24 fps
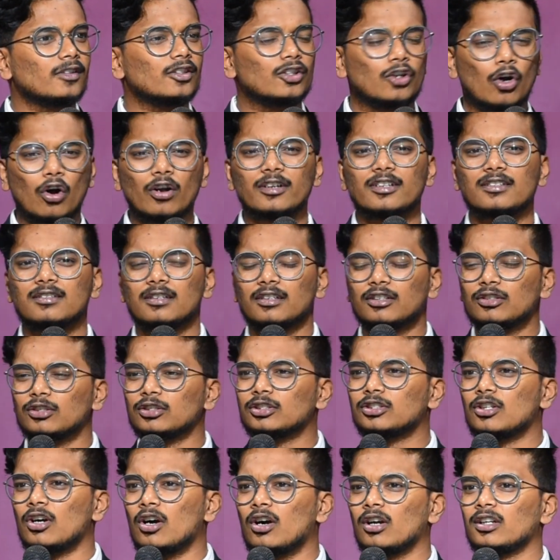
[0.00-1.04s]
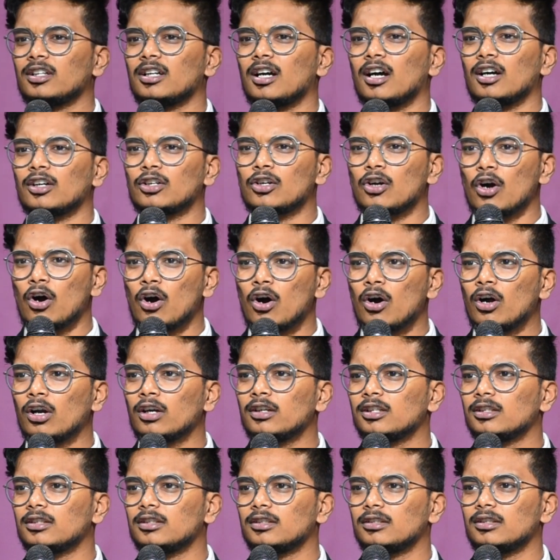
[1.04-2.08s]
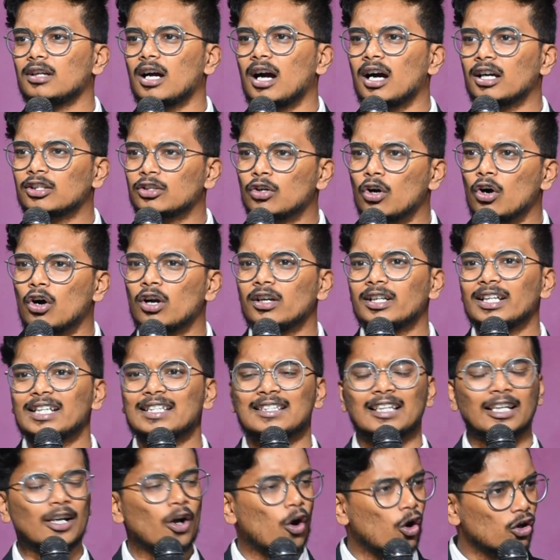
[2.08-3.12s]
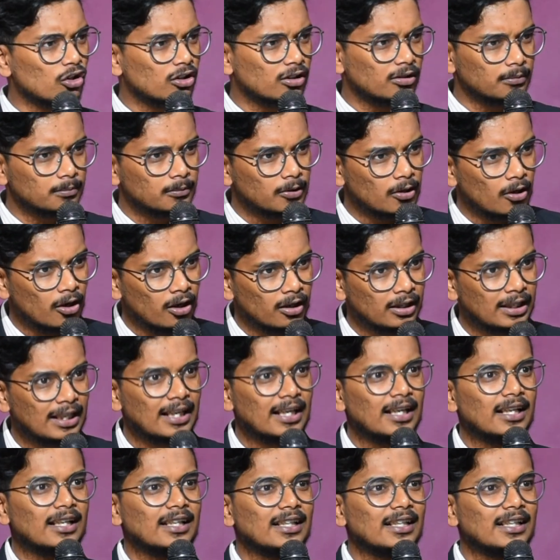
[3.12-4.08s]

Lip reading: God is a good God, a God. Our God is an awesome God.